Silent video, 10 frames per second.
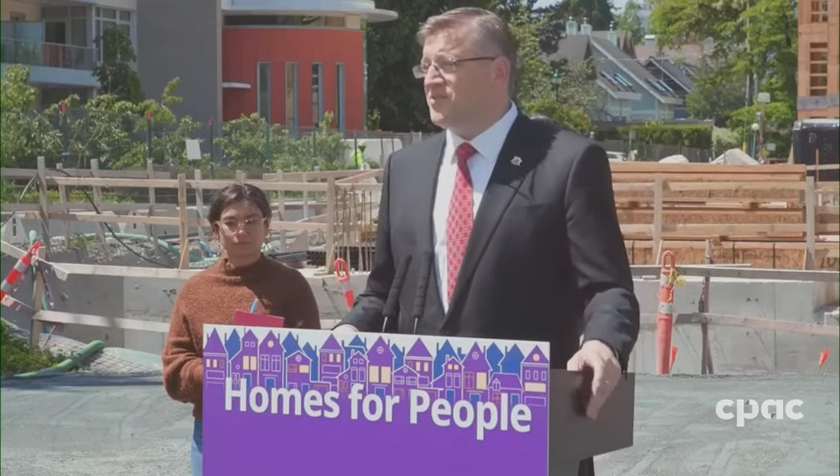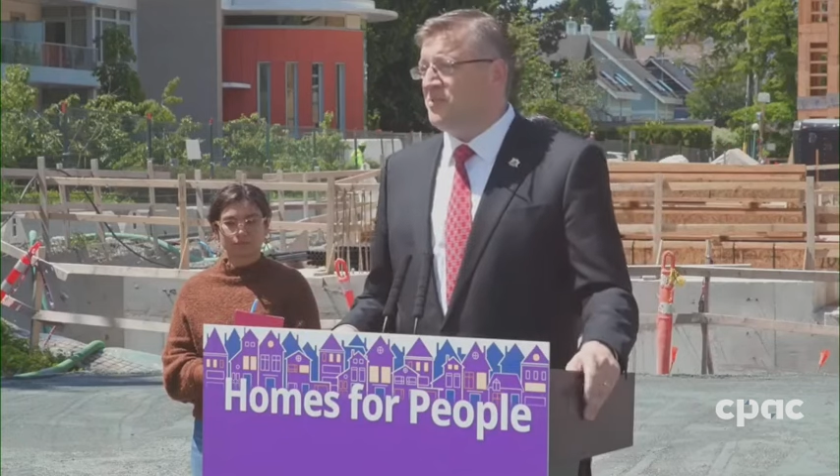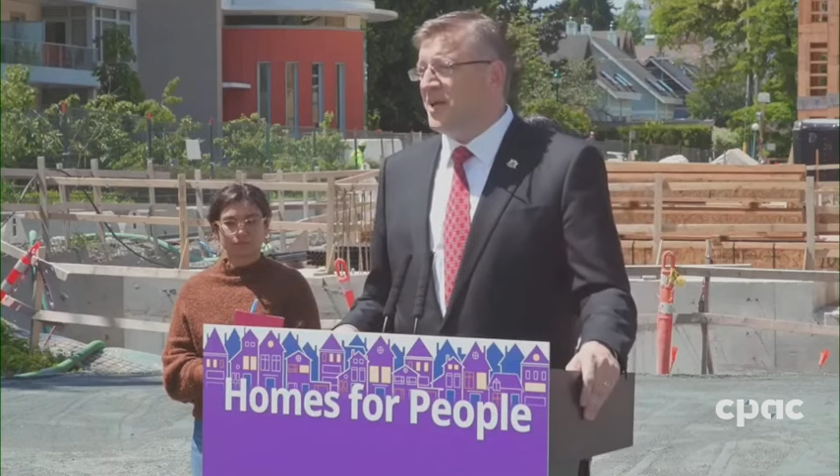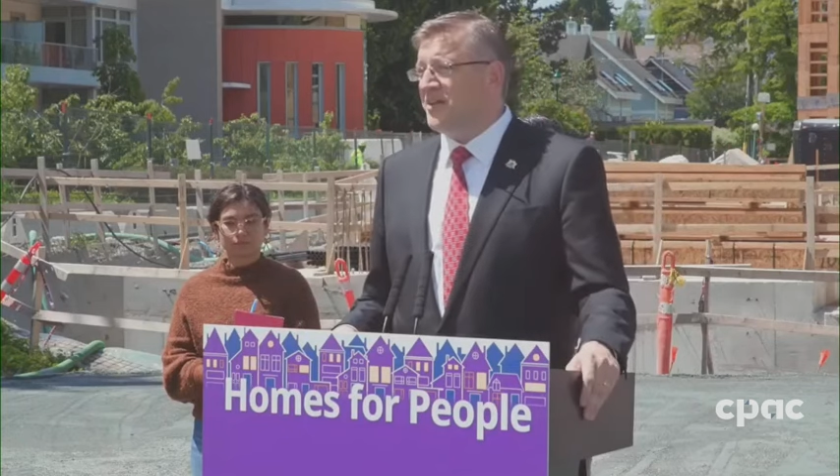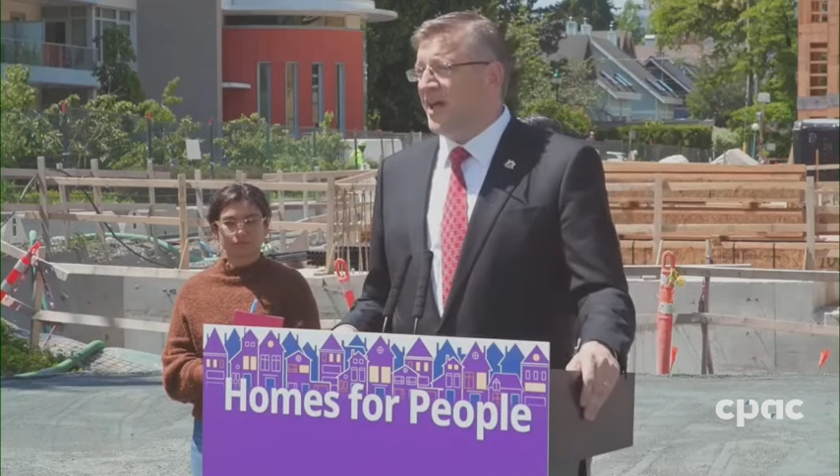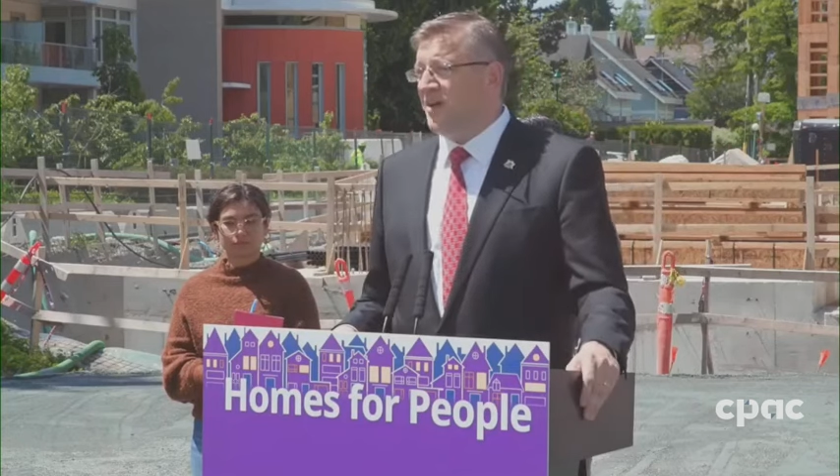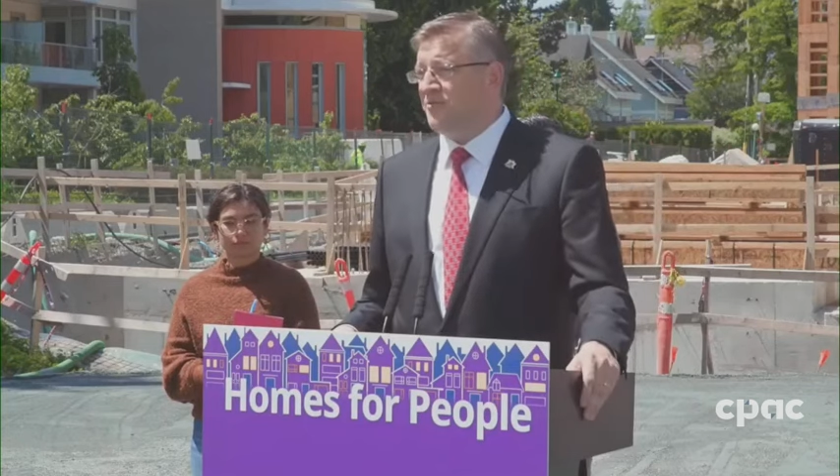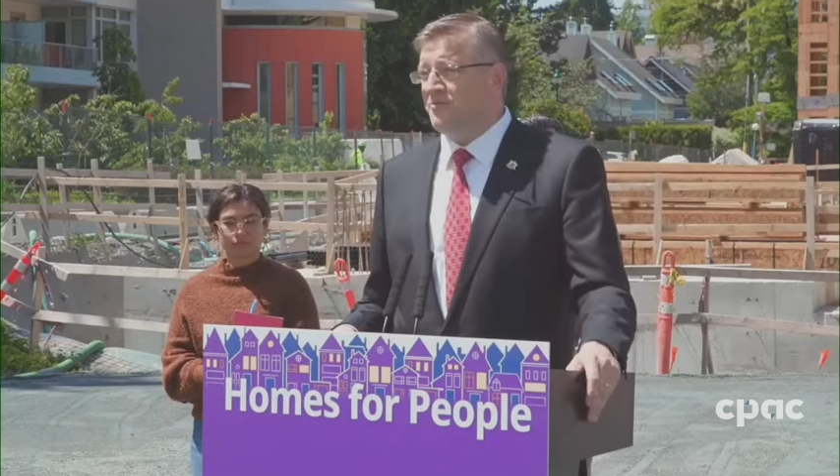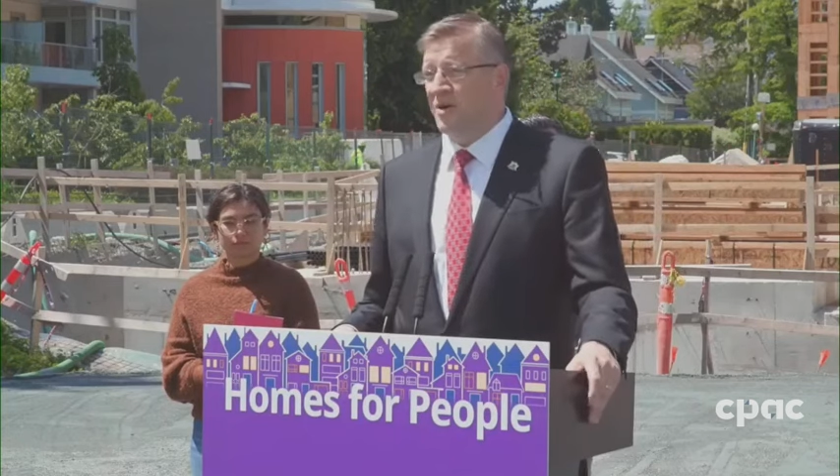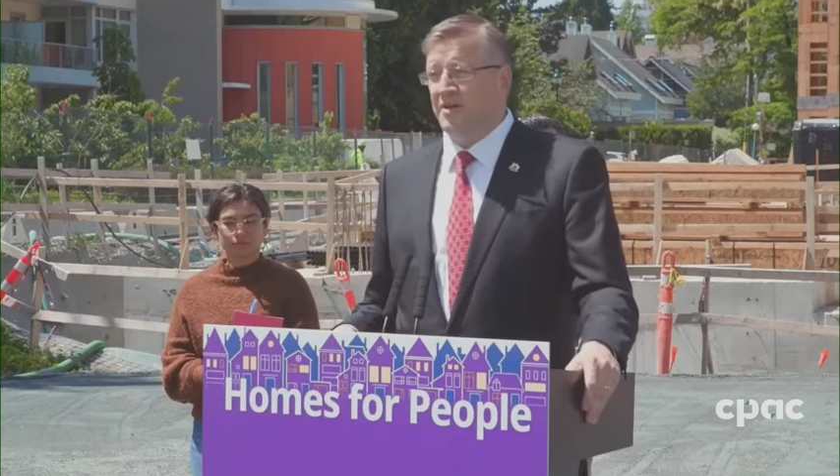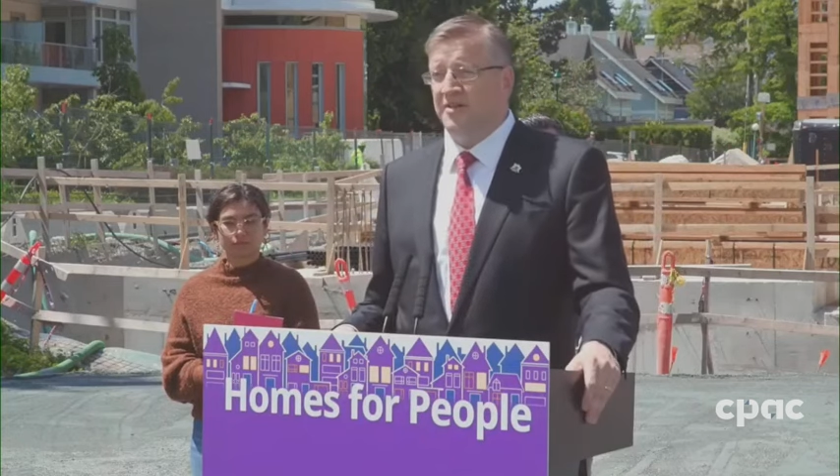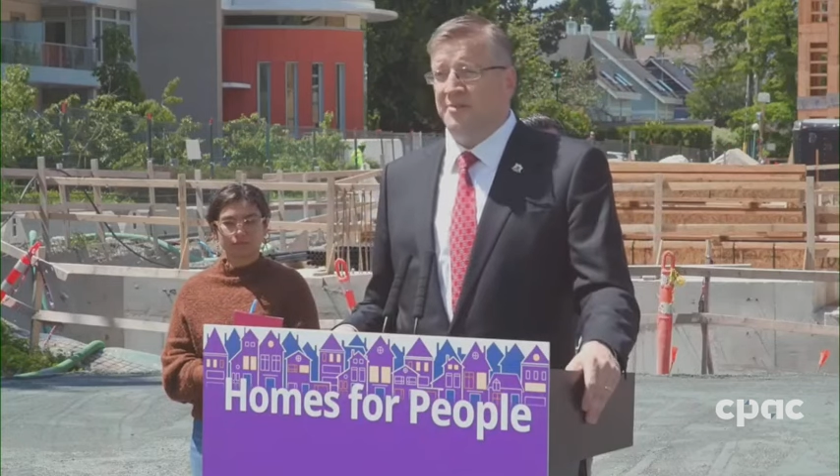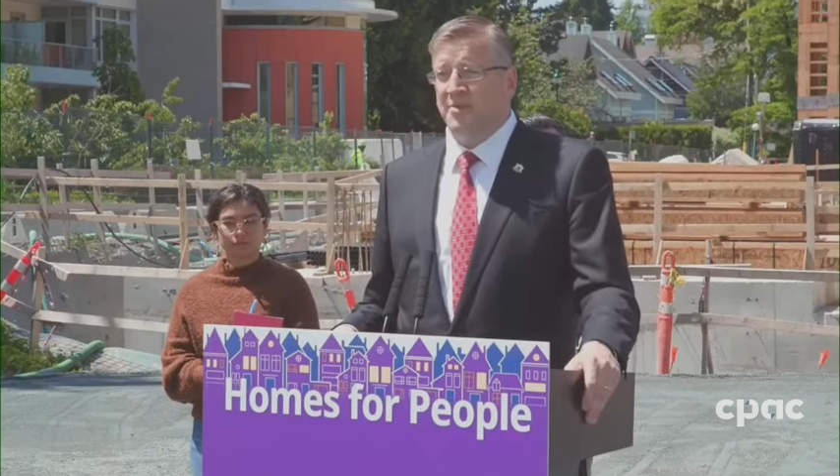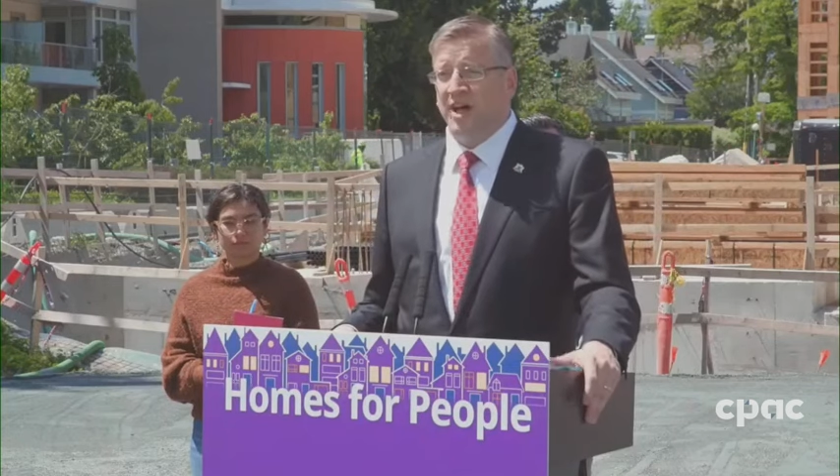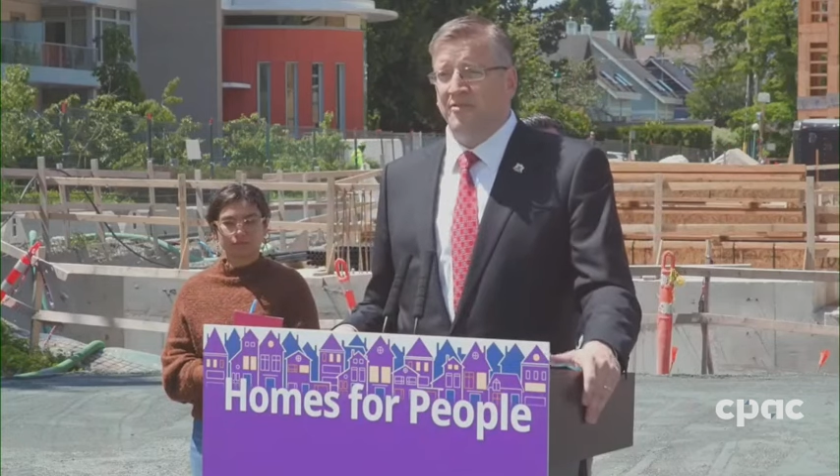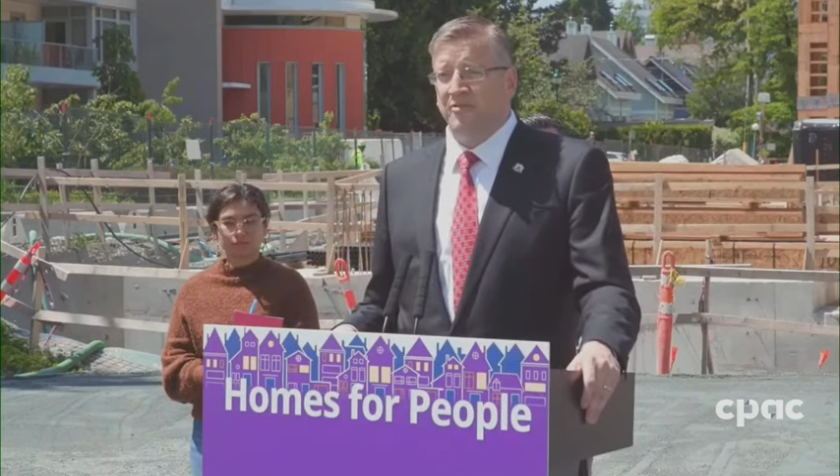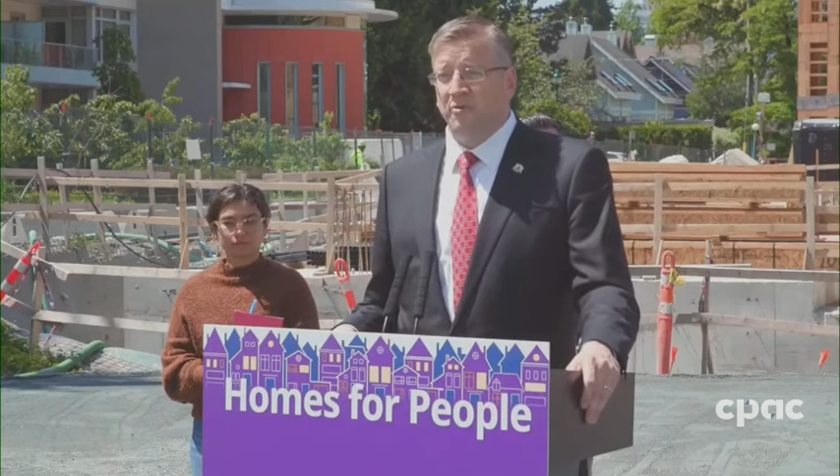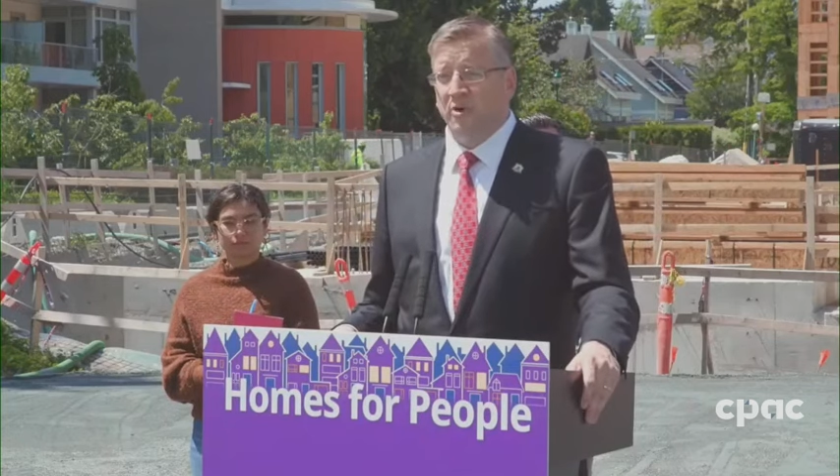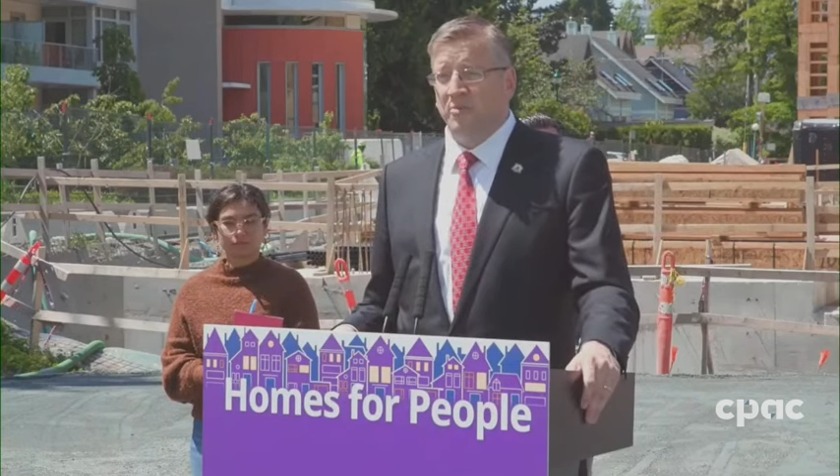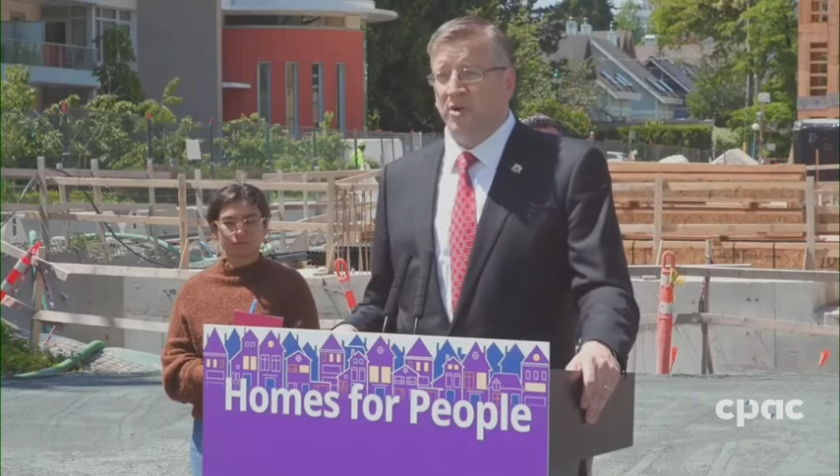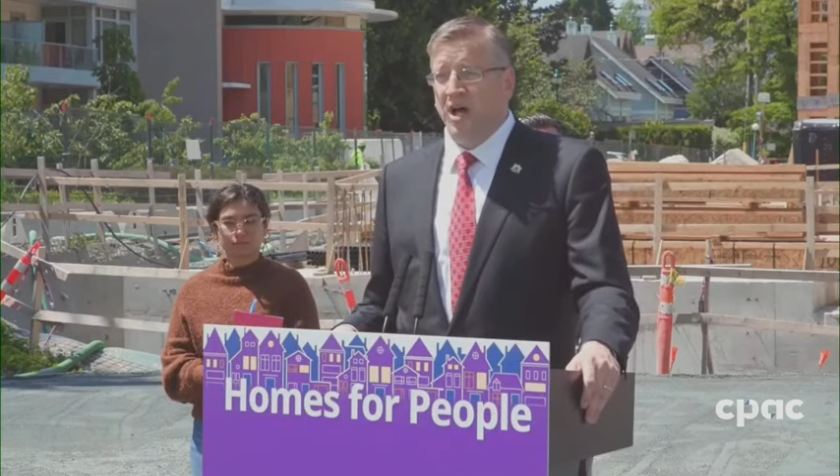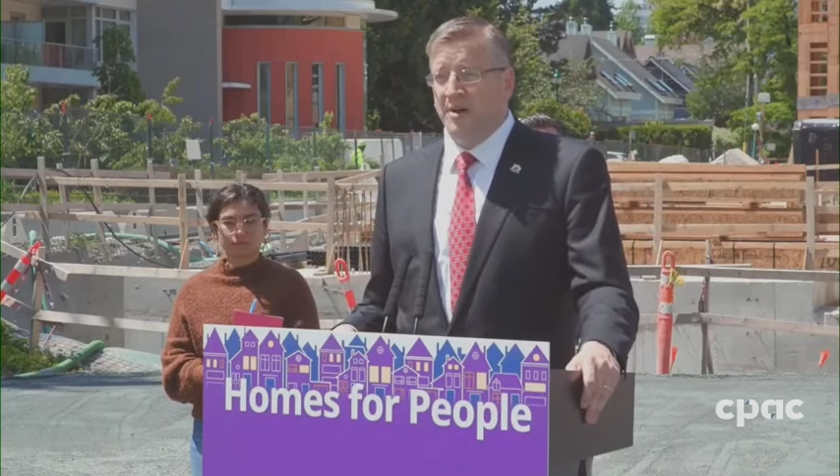to make that deep dive affordable